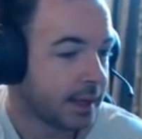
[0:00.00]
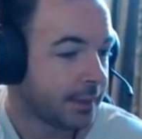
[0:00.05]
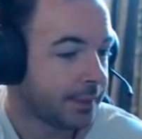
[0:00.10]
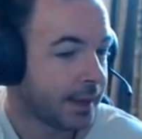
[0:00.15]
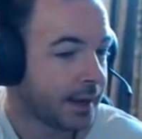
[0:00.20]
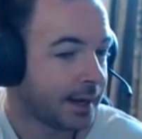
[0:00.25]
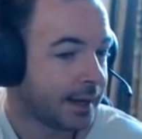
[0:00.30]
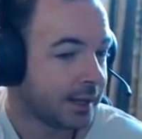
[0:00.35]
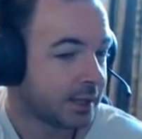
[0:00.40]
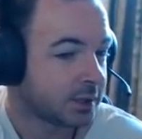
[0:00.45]

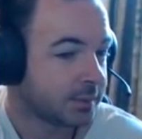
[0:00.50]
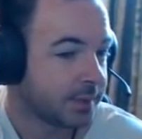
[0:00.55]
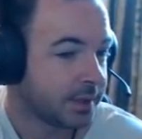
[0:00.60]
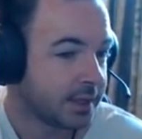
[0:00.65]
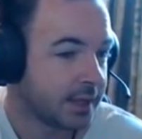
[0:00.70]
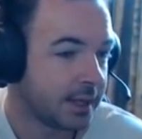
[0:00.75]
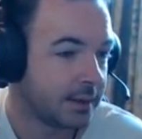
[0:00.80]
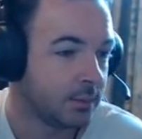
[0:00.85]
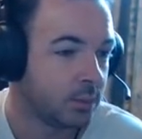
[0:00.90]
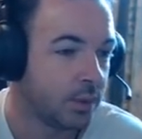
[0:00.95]
That allows me
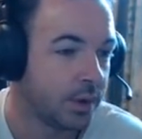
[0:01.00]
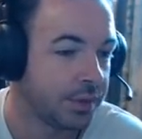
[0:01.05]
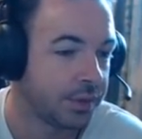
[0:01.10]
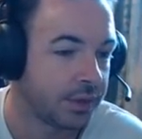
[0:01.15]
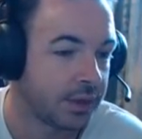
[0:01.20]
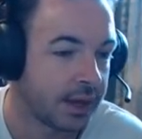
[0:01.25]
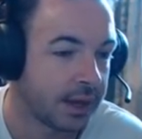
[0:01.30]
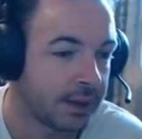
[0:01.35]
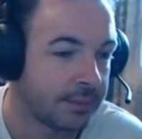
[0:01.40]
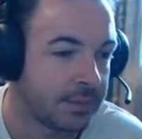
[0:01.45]
to hit him
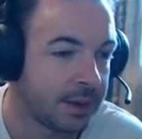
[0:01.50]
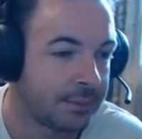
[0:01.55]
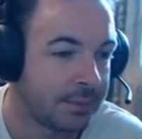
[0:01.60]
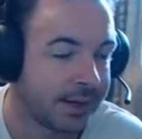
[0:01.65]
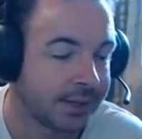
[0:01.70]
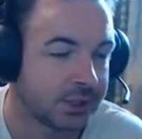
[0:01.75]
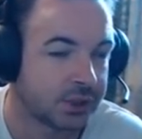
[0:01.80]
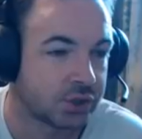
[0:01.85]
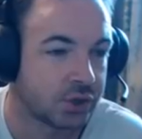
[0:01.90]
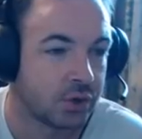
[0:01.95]
with a
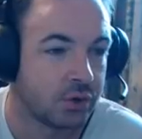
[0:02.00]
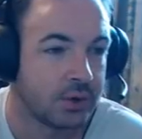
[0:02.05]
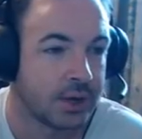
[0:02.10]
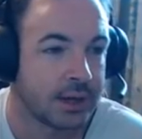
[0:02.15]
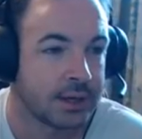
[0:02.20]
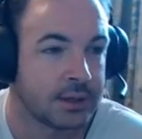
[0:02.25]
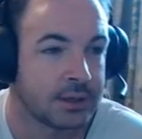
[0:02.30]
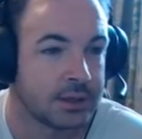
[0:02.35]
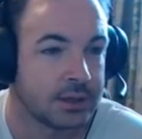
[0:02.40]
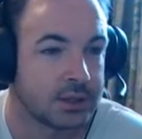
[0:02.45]
Maestro
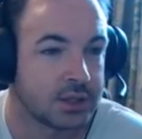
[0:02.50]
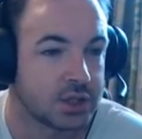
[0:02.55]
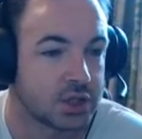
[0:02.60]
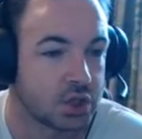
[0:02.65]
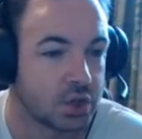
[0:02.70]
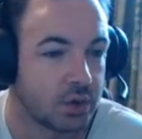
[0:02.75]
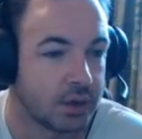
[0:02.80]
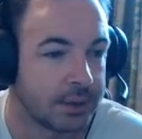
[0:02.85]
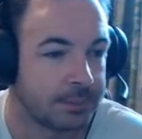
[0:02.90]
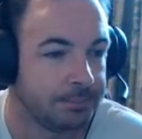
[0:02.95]
and
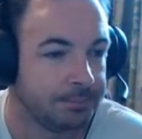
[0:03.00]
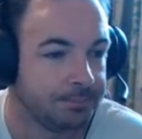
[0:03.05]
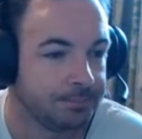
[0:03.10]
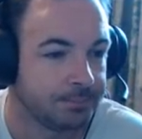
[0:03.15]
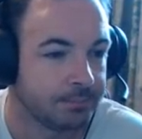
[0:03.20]
destroy him.